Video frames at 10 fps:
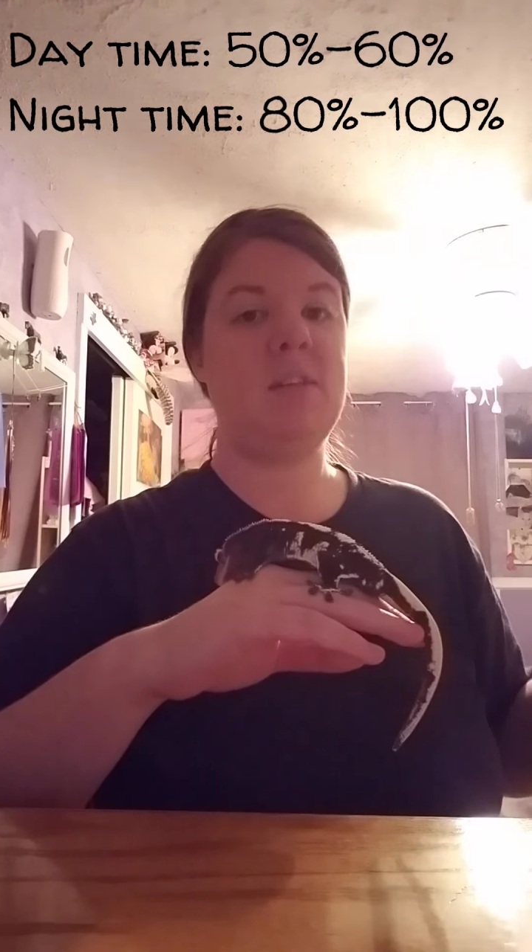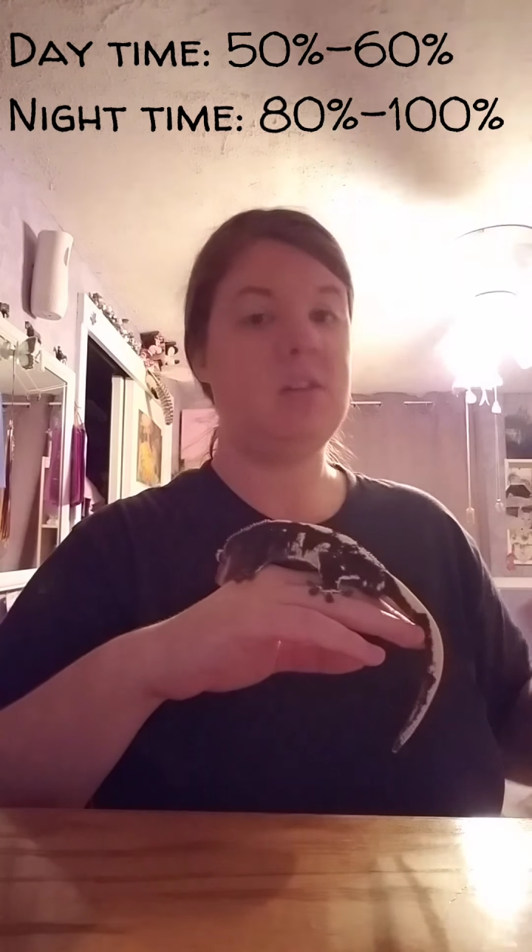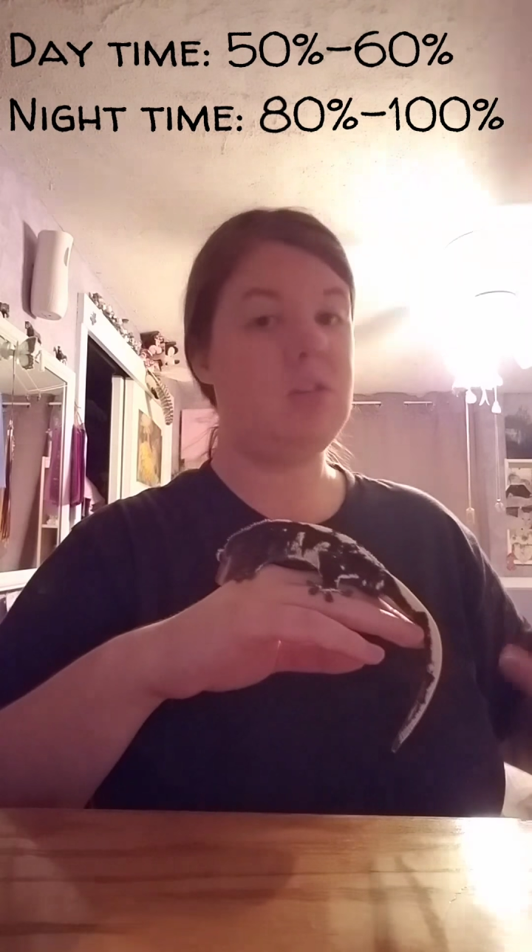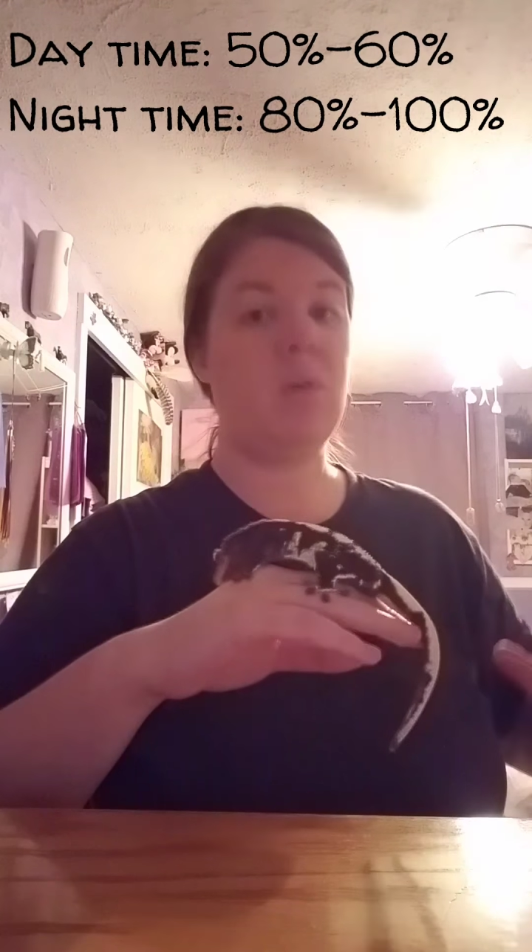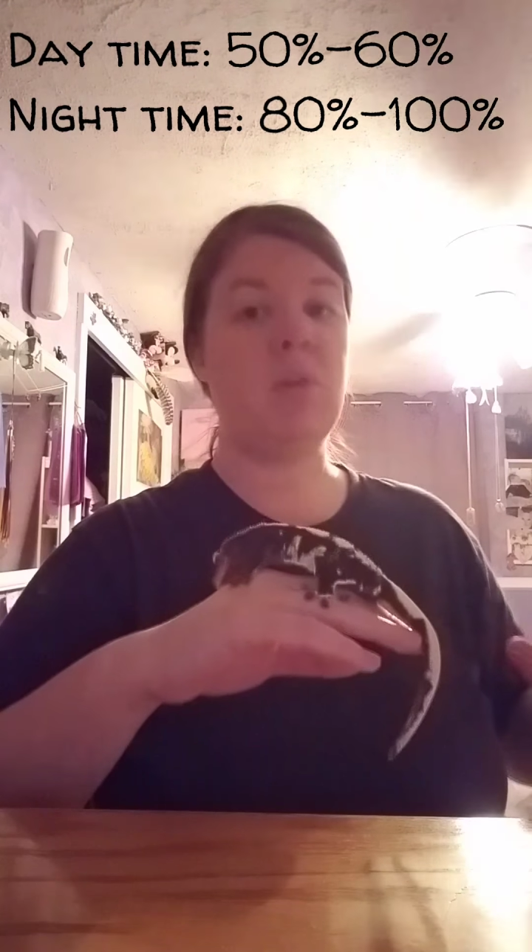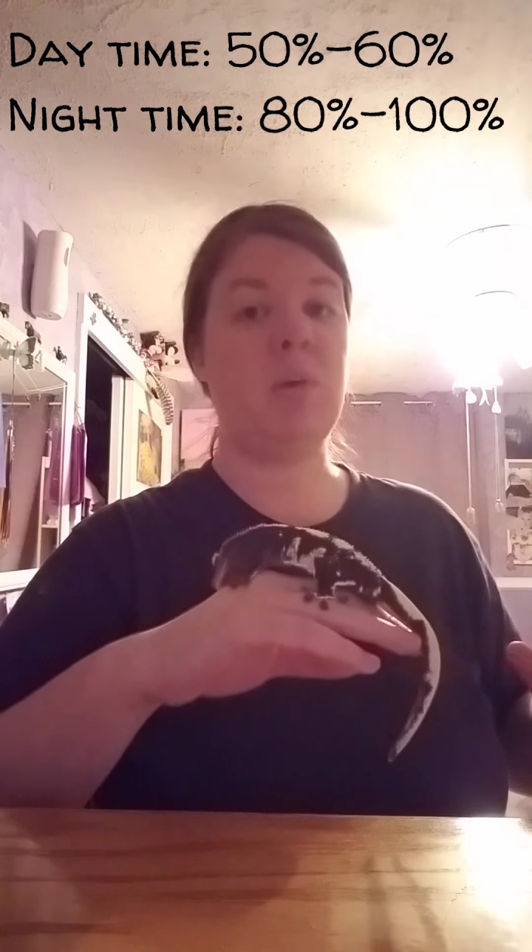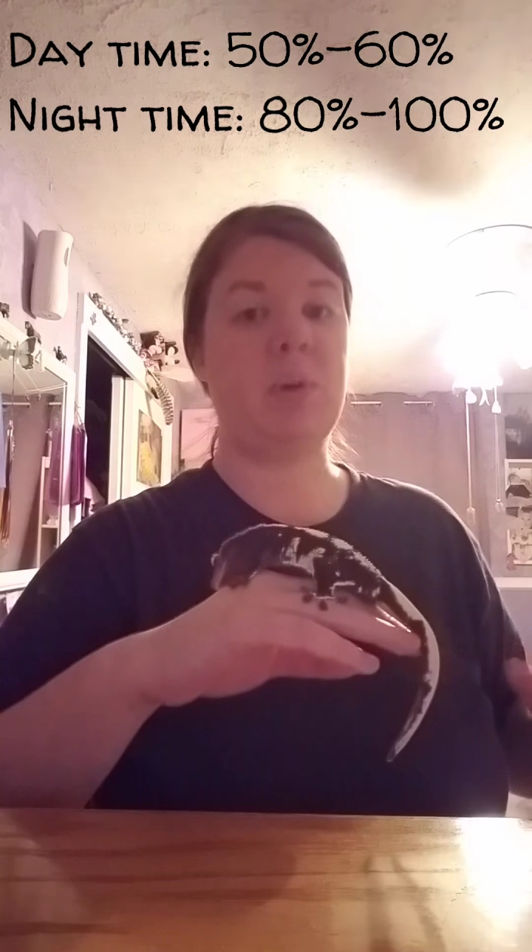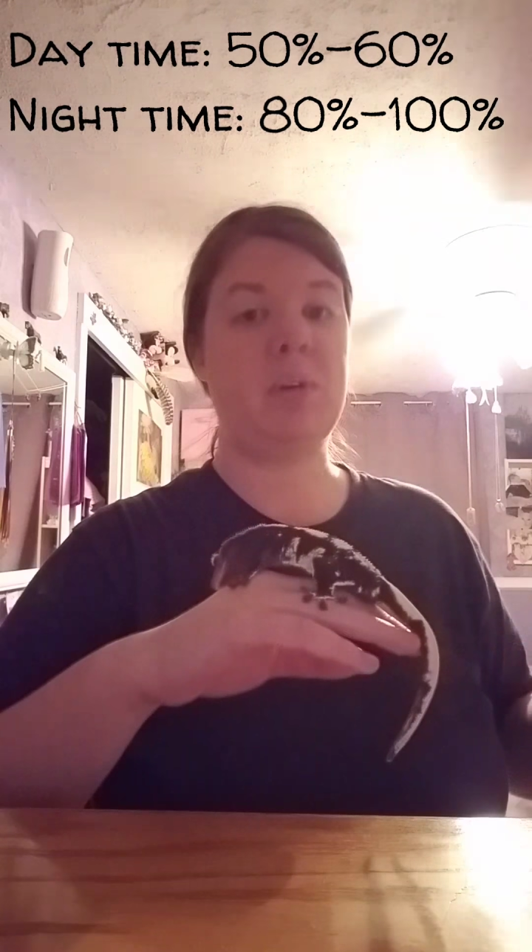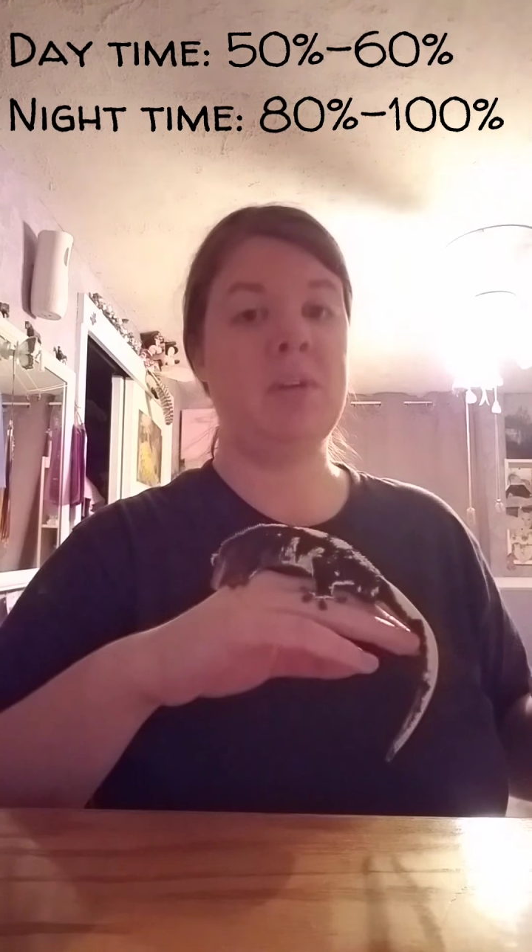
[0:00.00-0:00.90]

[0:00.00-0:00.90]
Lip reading: no lower.